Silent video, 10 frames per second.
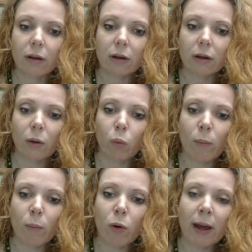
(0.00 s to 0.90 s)
one
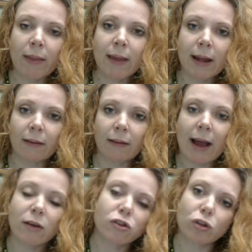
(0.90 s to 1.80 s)
more button that
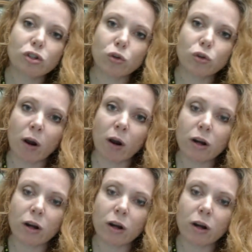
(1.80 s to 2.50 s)
allows you to join our